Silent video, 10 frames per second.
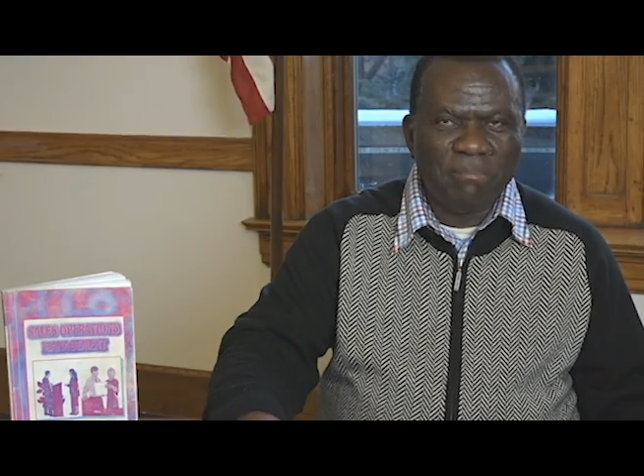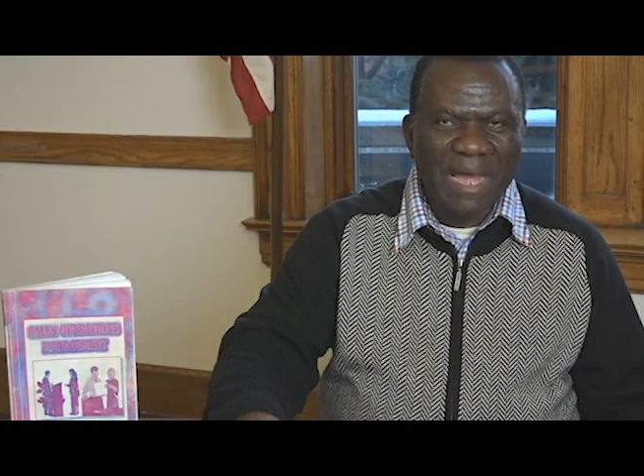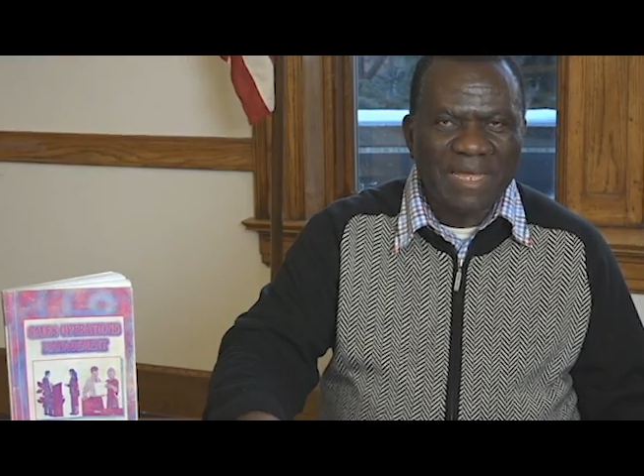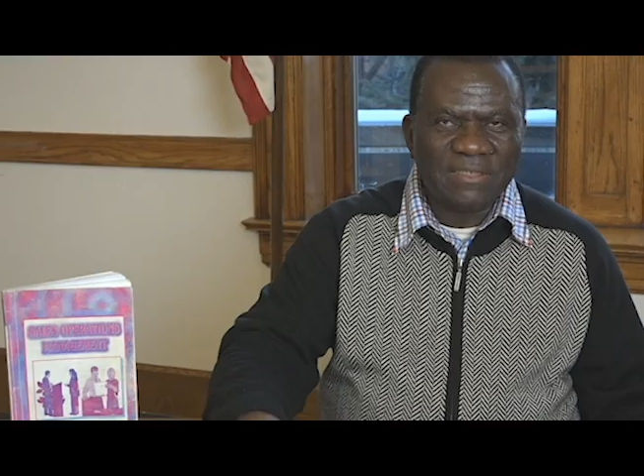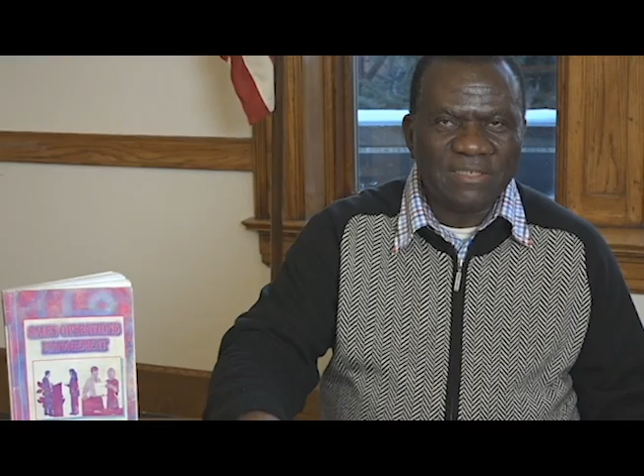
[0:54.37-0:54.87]

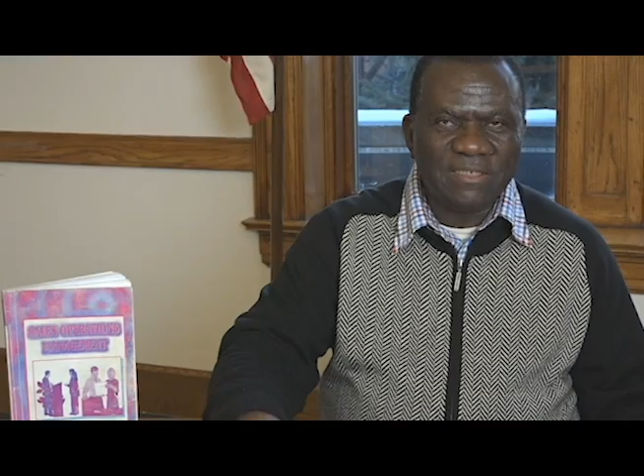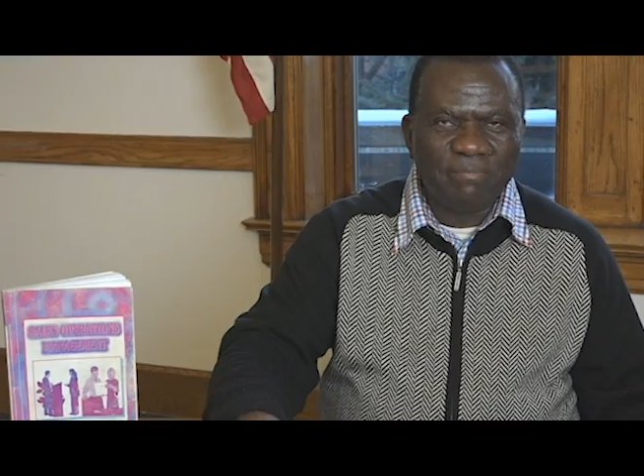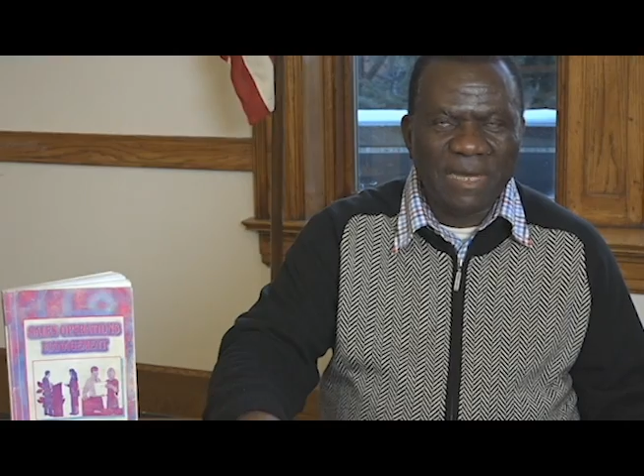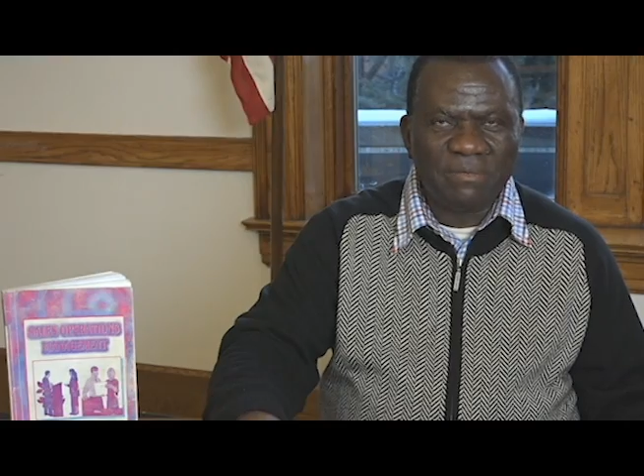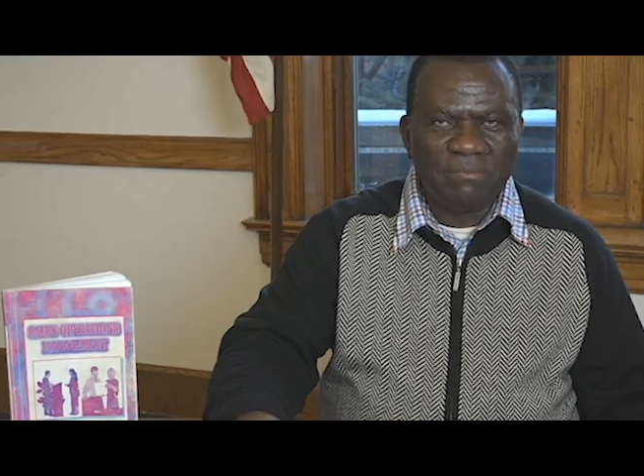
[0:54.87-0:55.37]
marketing
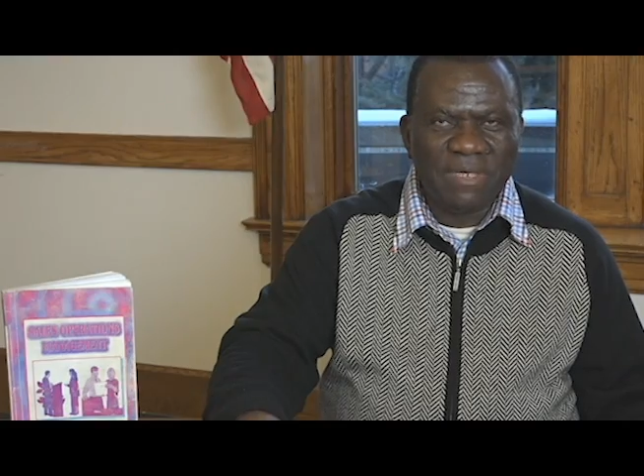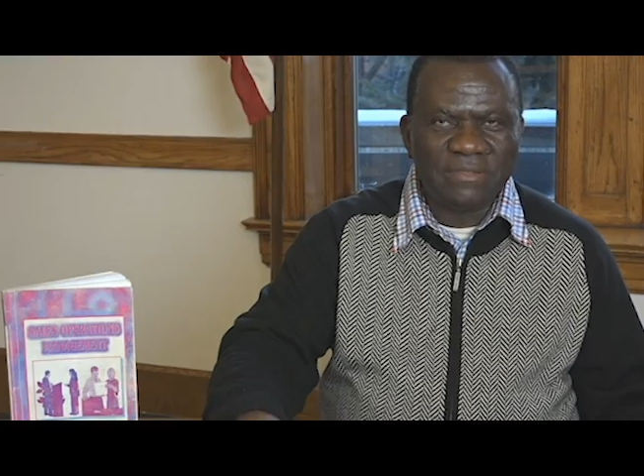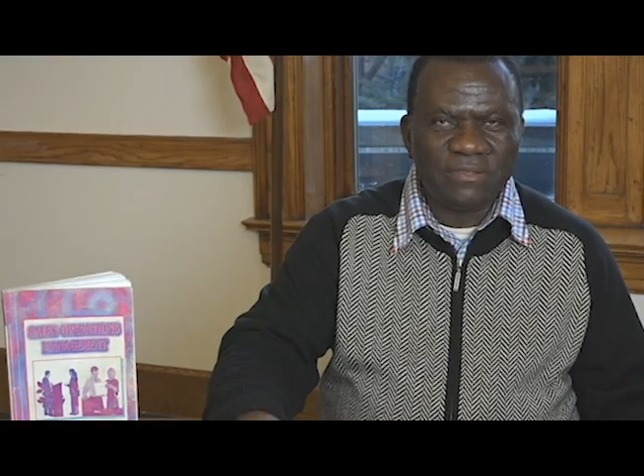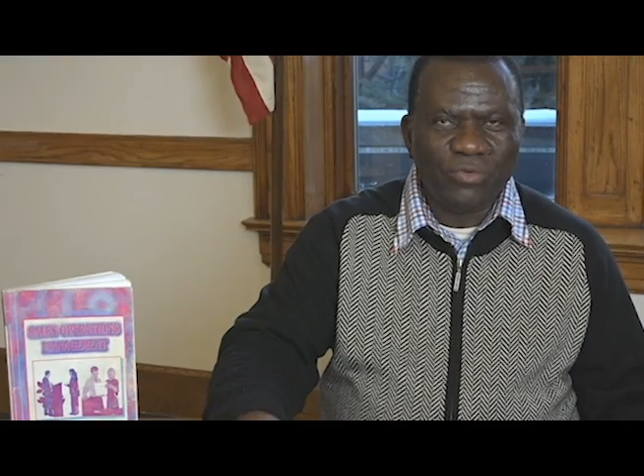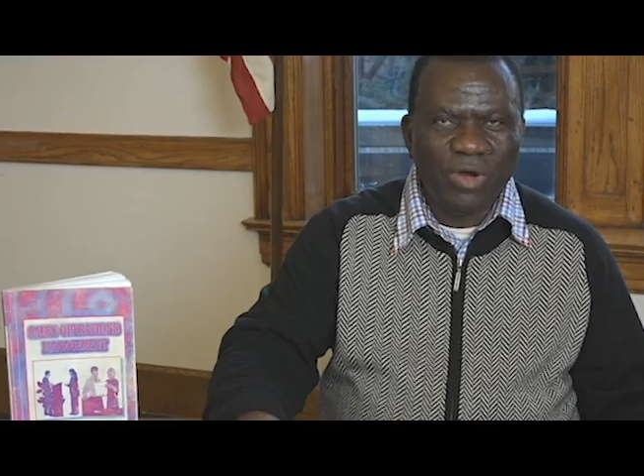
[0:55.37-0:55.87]

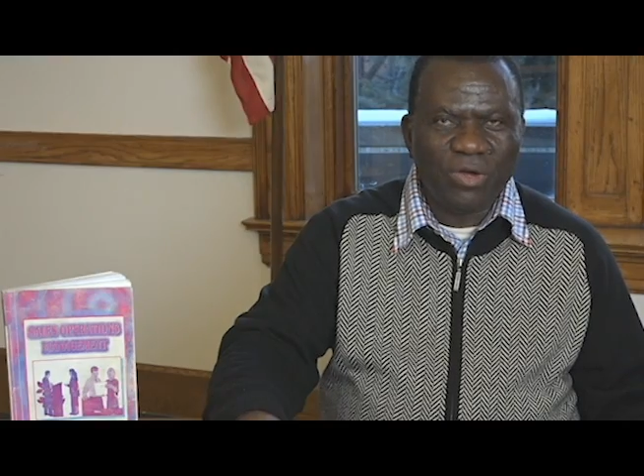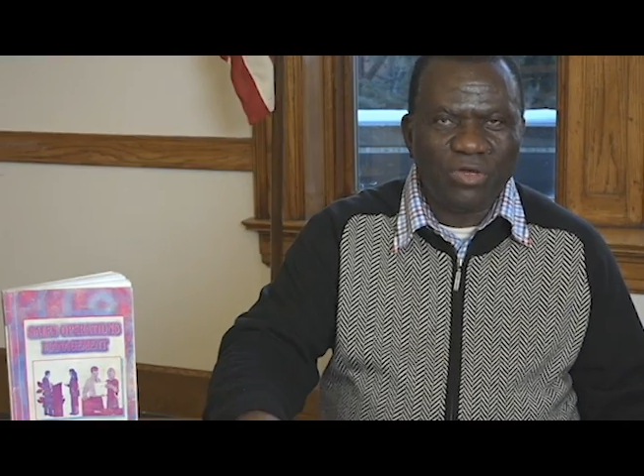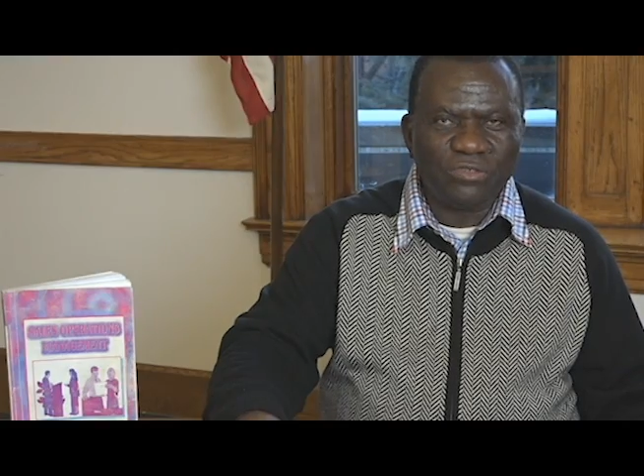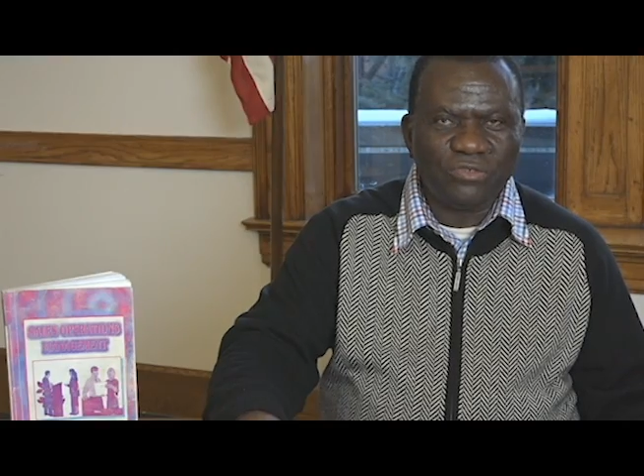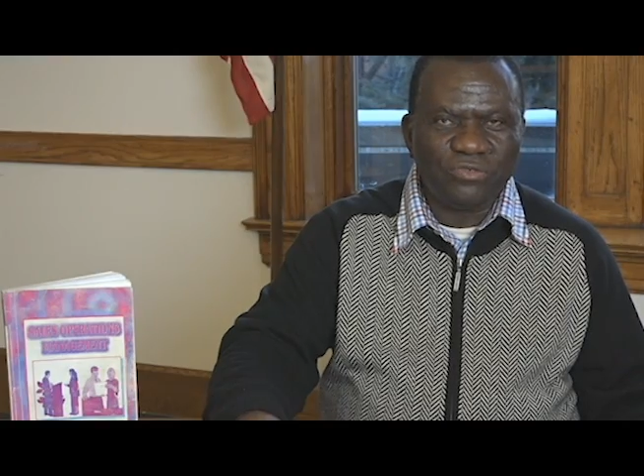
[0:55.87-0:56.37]
department. What
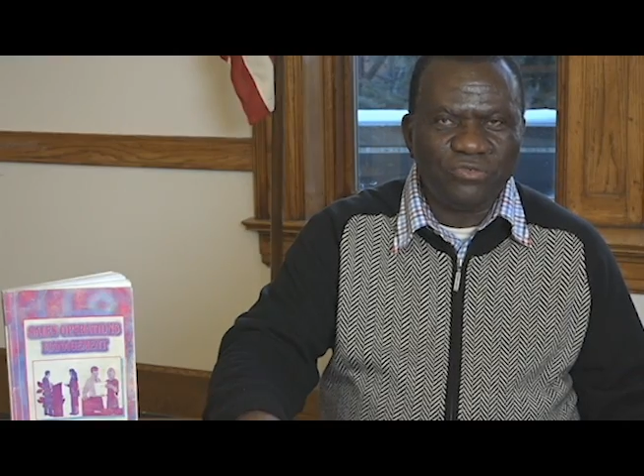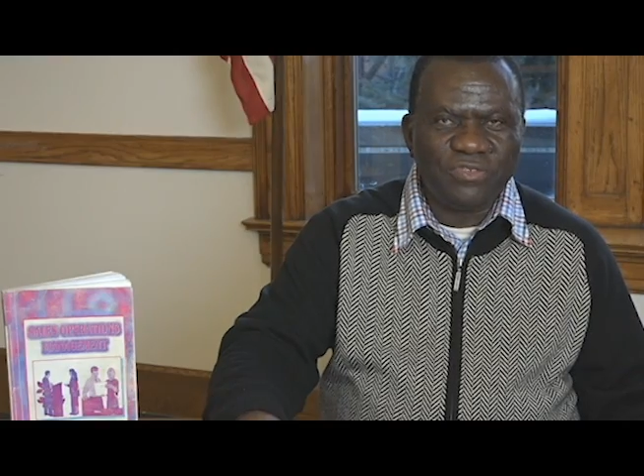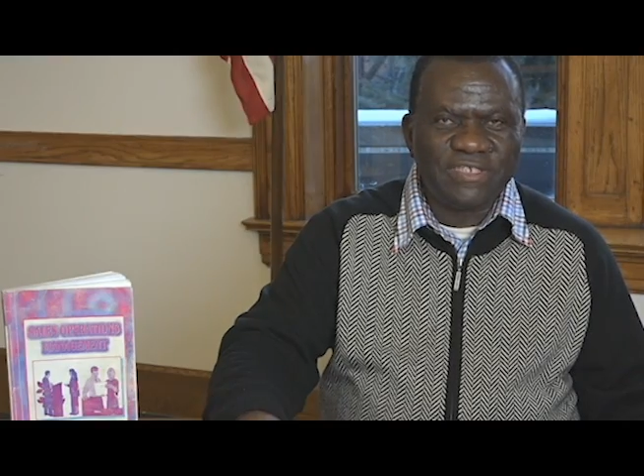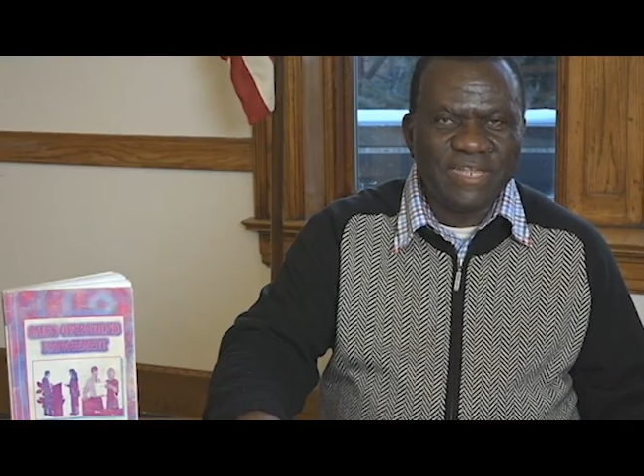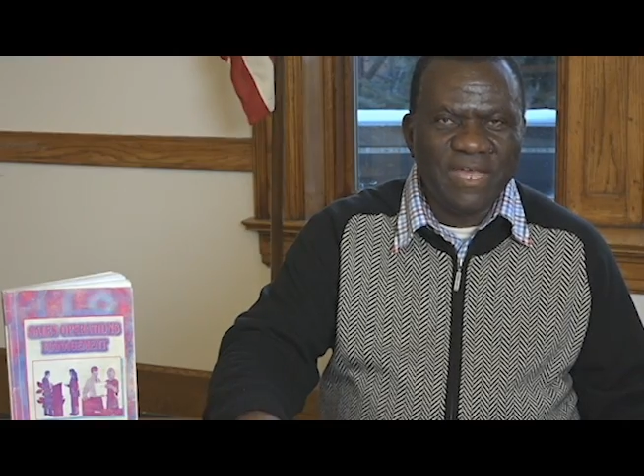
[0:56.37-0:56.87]

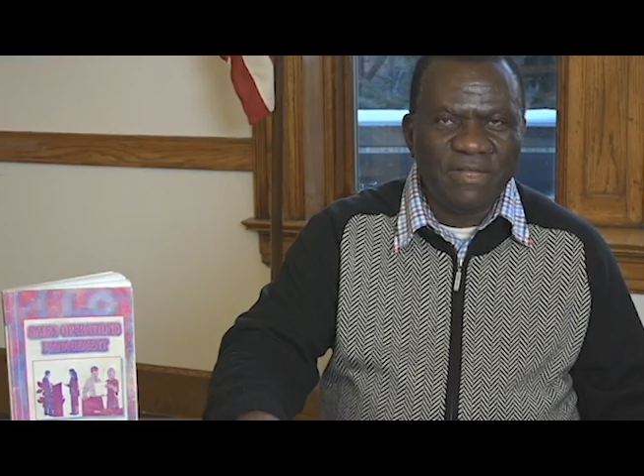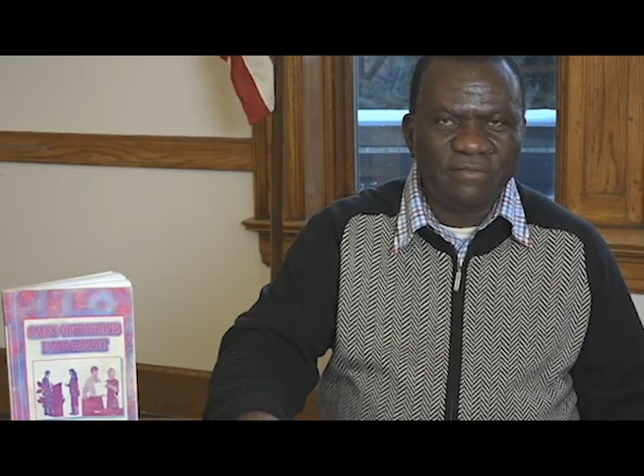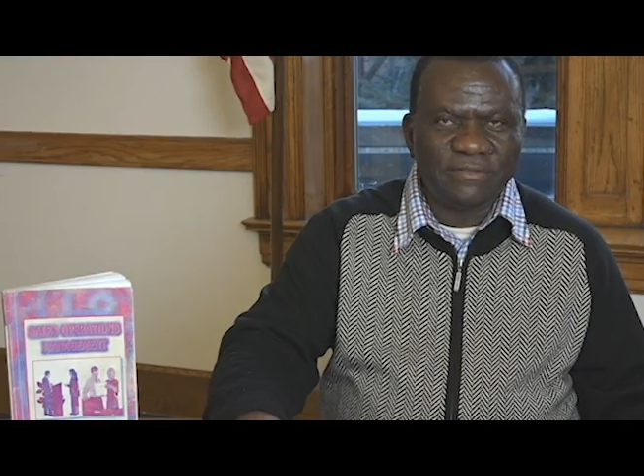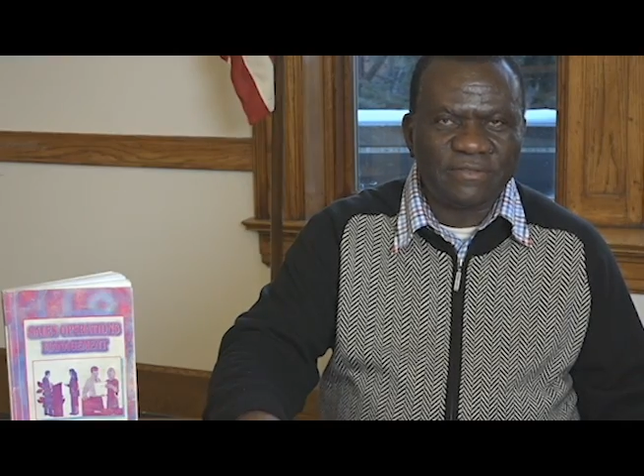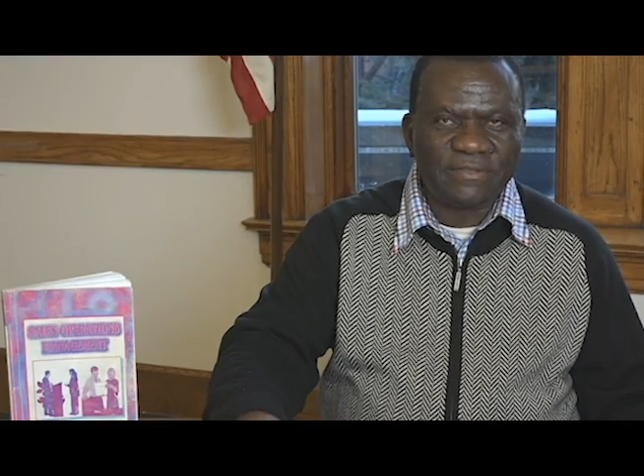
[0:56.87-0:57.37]
constitutes sales?